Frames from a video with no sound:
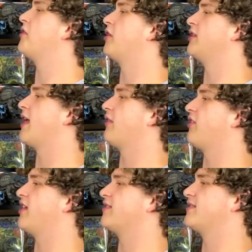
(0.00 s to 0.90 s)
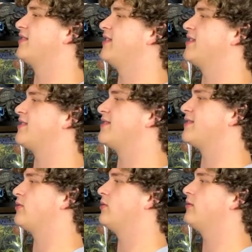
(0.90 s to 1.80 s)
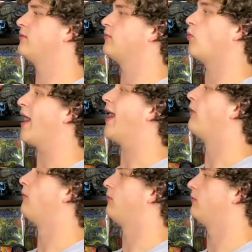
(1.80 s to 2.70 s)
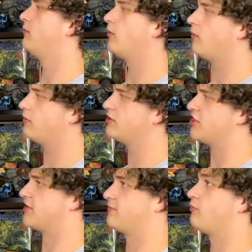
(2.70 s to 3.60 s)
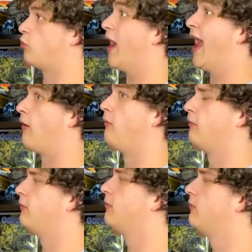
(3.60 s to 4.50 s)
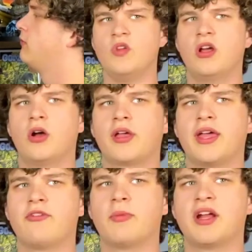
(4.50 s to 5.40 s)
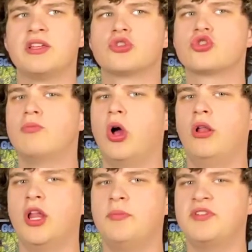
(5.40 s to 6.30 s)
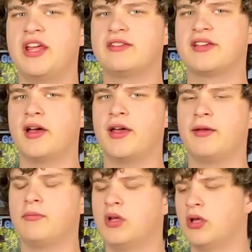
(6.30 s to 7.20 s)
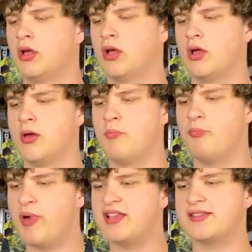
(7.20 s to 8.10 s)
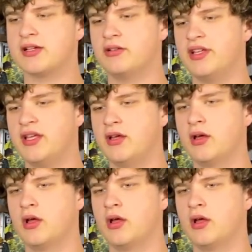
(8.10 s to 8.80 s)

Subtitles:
on a lot of things. This is wow. Just wow. Okay, everybody, small update time. Basically,